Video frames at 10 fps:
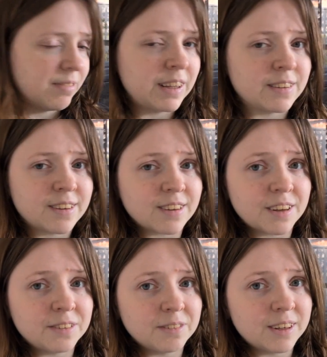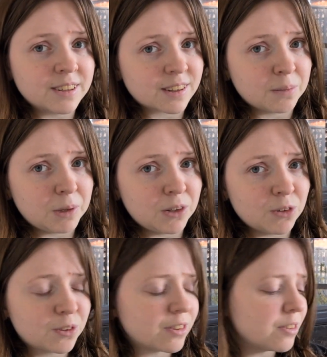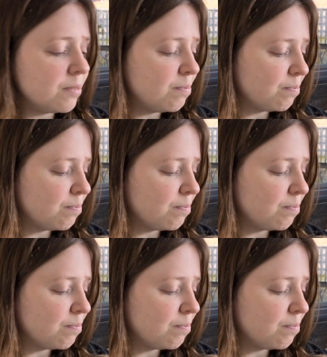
as I said, it's going to be used.